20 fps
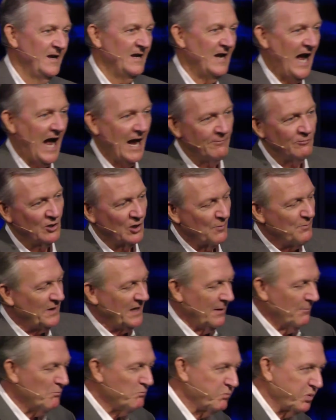I'm going to be a
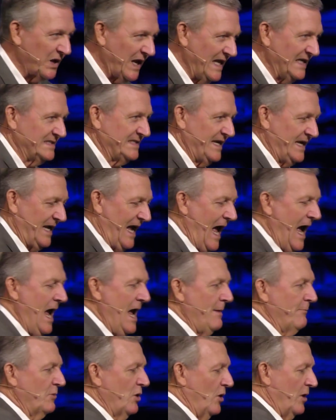blessing.
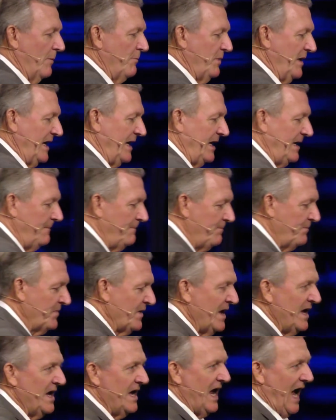I'm going to
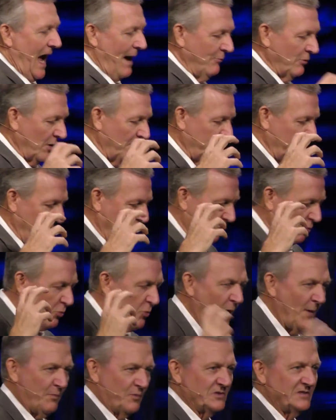be a
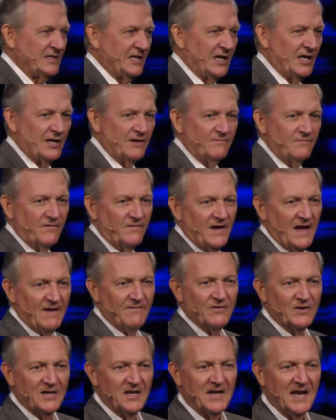representative of
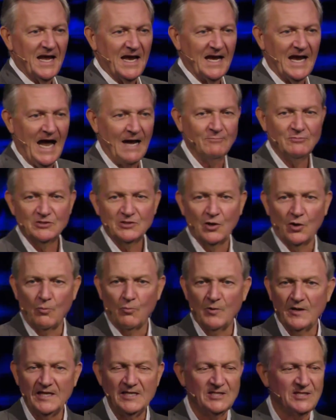heaven today. I'm just going to
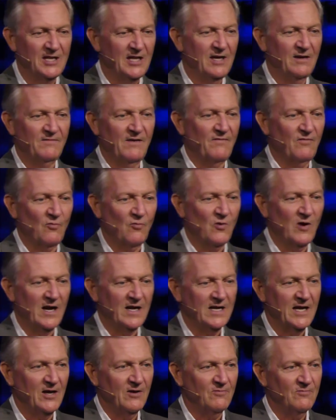release love everywhere I
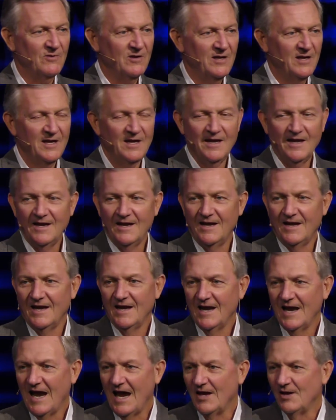go.
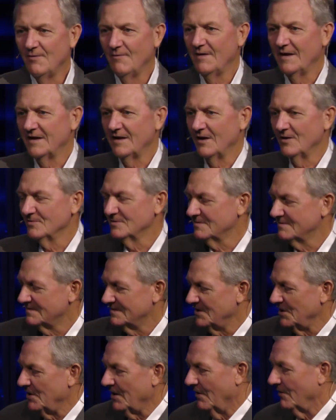And you may go,
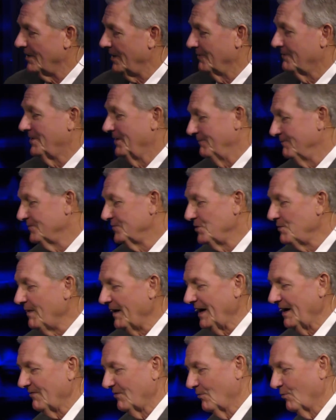you know, you may
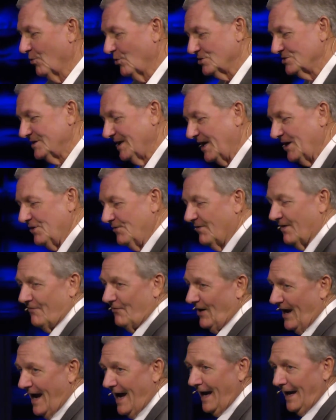have the worst day you've ever
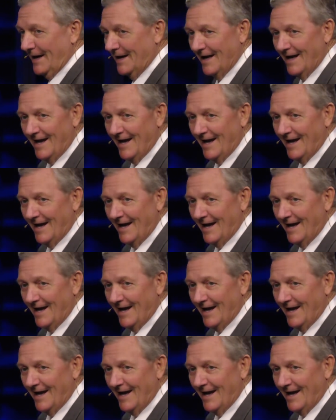had